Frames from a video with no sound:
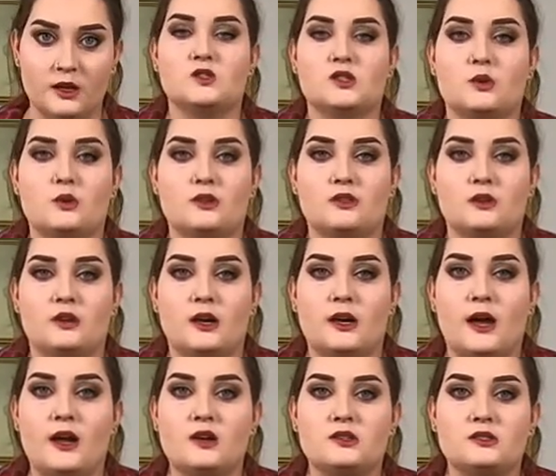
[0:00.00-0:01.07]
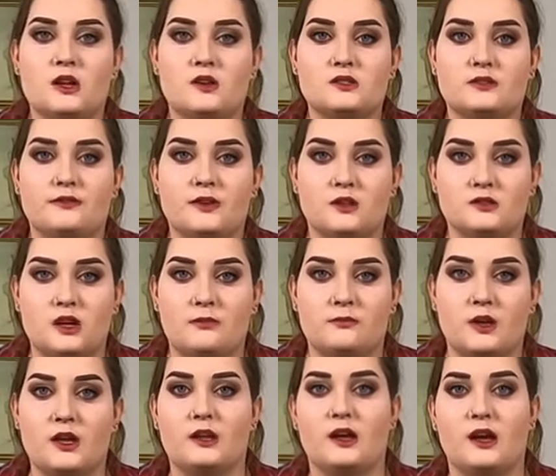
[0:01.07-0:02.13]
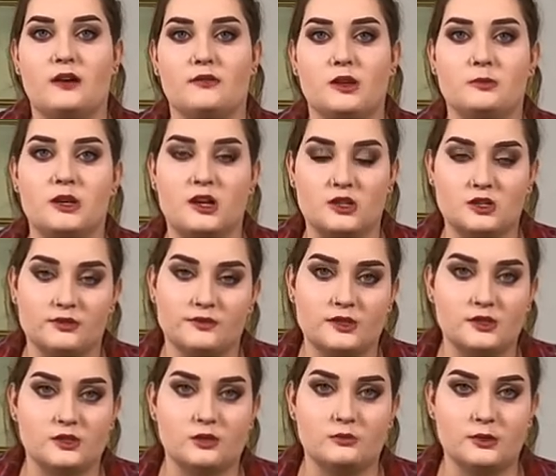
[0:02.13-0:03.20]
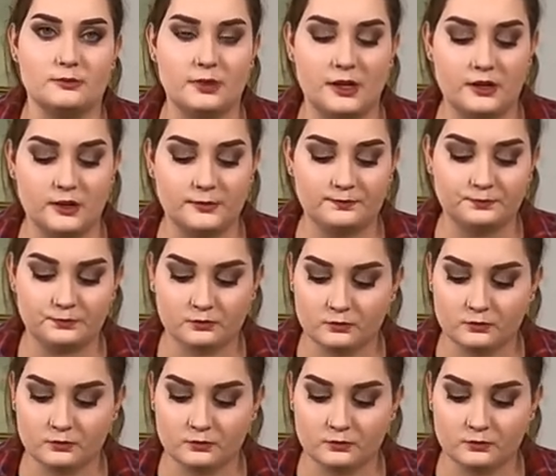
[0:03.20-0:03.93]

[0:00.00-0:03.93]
So with the hairstyles that fit on top of my head, half helmet actually fits a little bit better.